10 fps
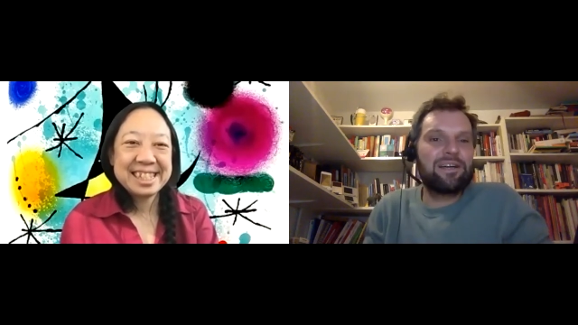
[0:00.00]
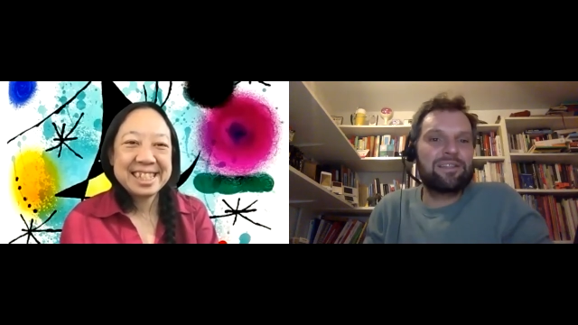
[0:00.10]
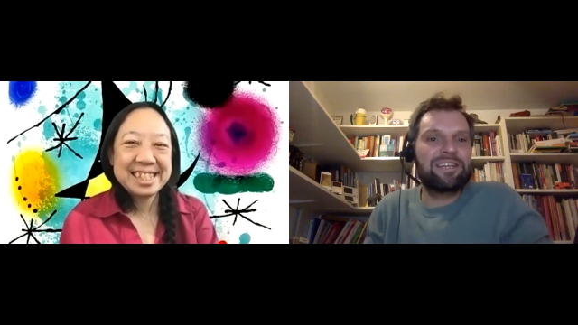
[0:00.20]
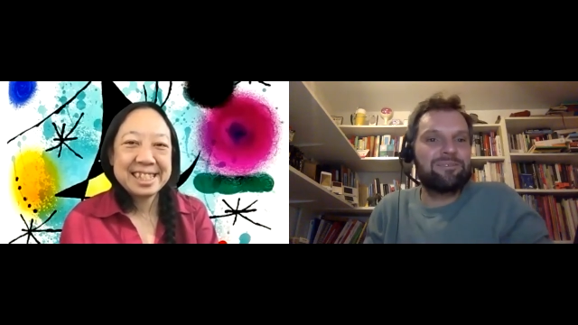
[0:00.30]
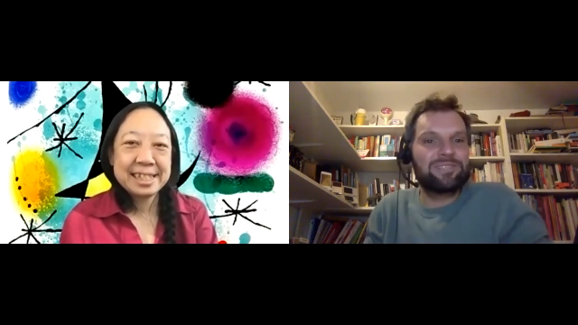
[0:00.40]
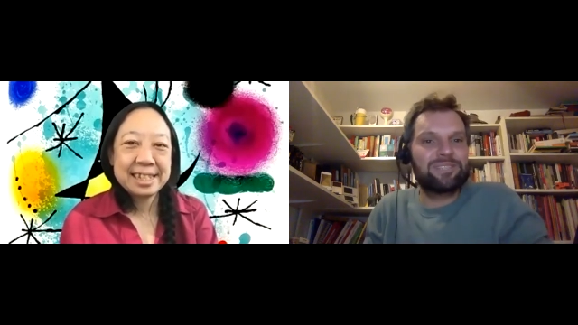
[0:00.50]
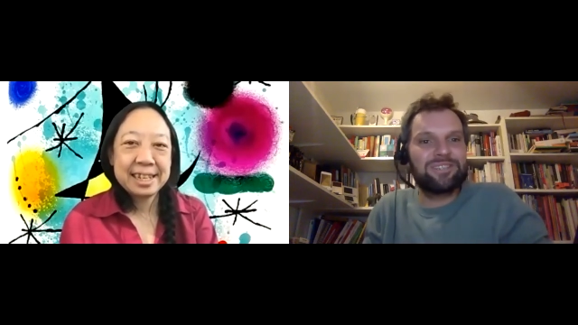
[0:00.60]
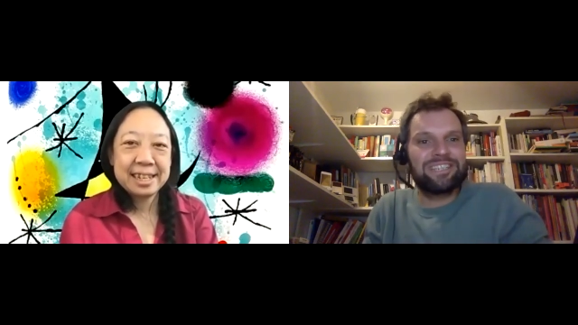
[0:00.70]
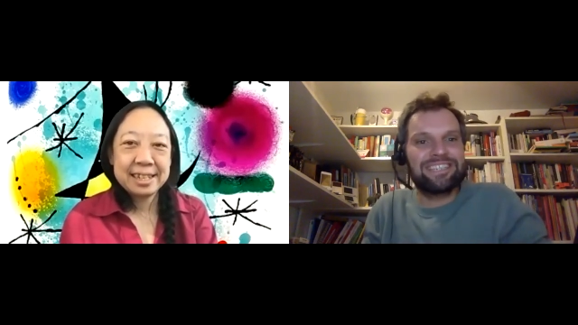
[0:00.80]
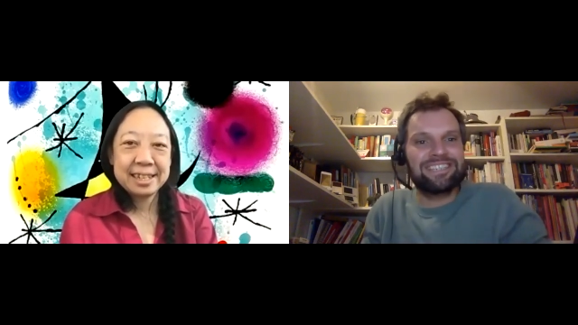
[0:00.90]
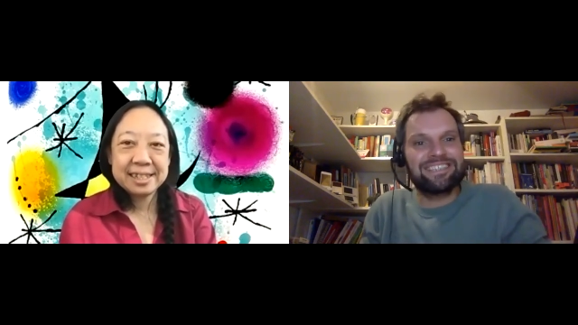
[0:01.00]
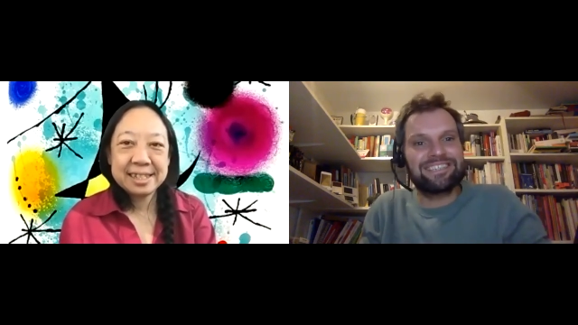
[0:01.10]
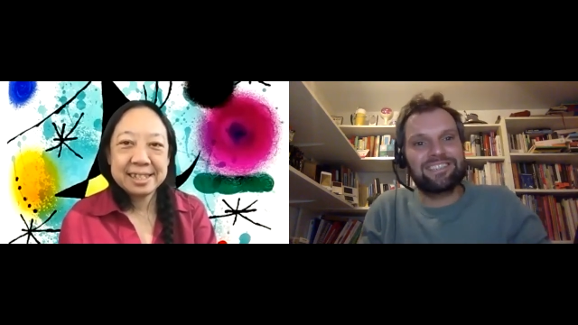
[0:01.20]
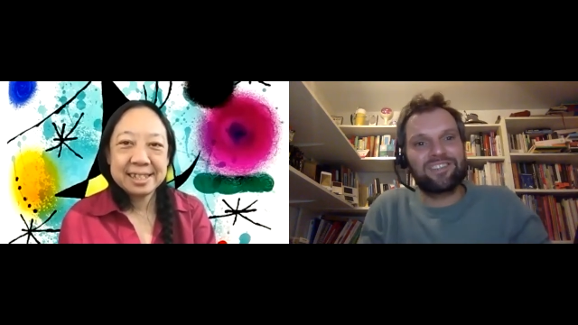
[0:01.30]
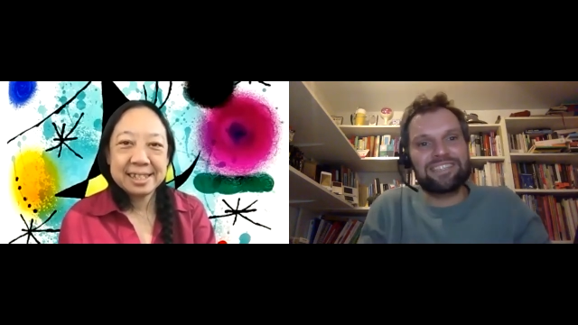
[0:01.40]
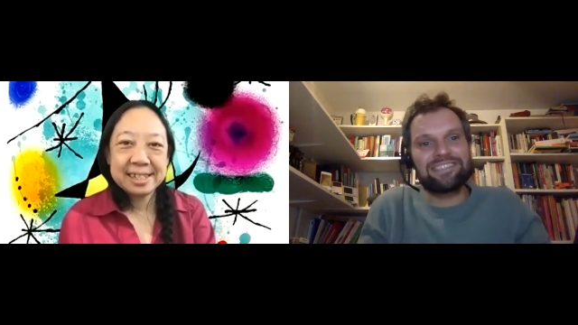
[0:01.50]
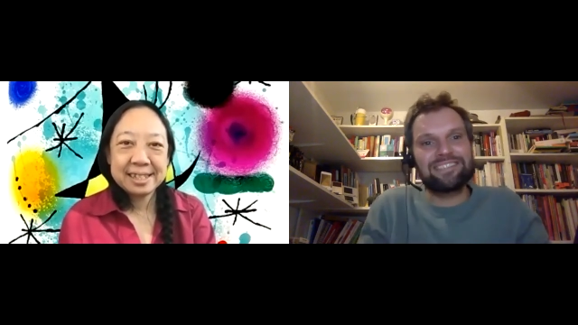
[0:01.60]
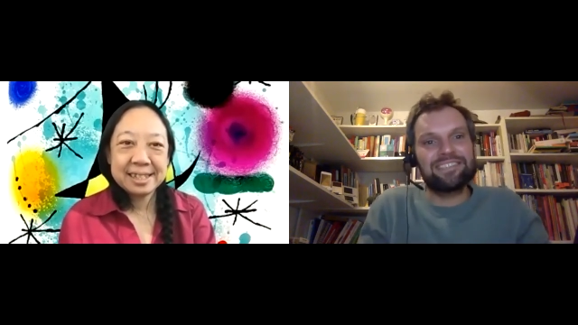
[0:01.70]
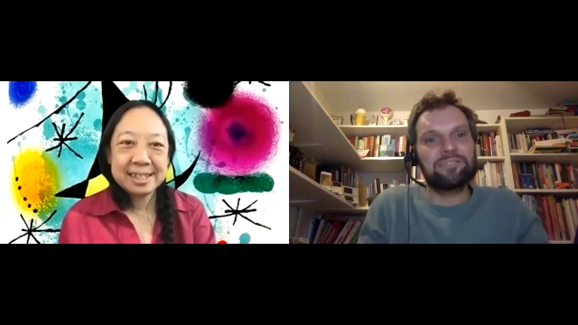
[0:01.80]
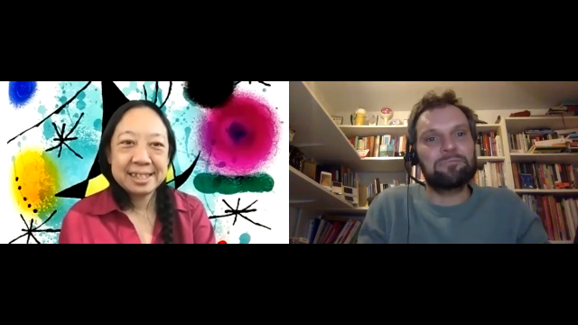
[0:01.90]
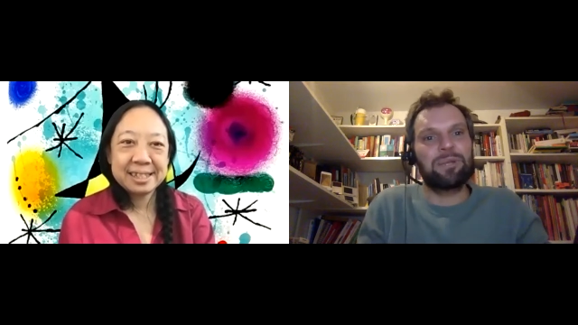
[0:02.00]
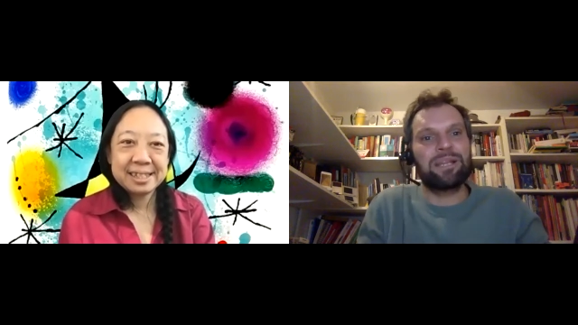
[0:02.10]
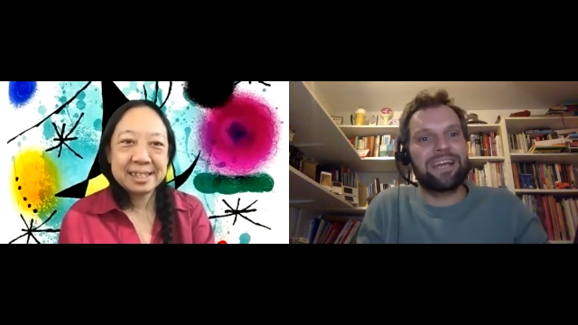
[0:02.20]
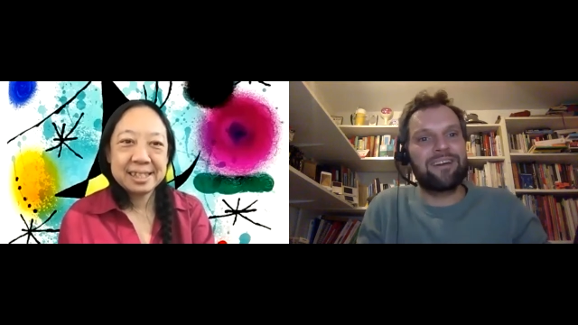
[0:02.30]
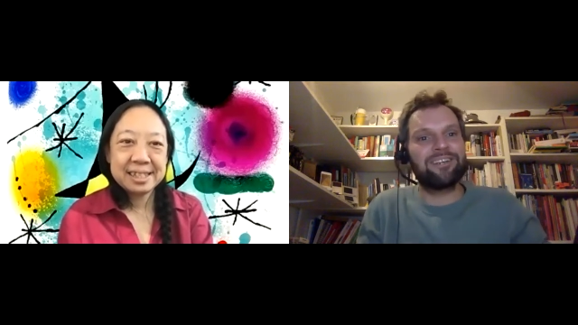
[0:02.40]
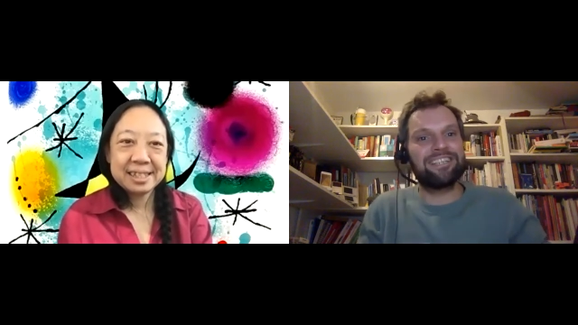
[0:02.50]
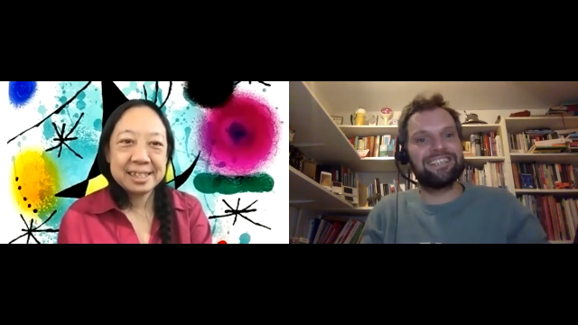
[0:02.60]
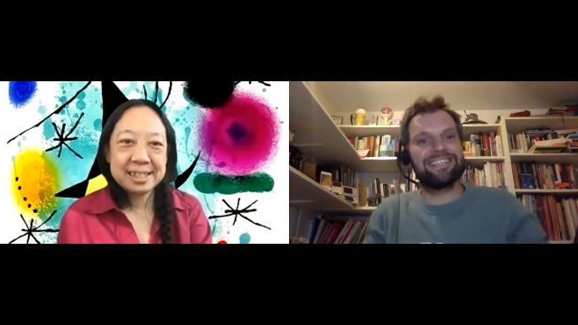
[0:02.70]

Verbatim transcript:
Speaker 1: thing we're doing in this transdisciplinary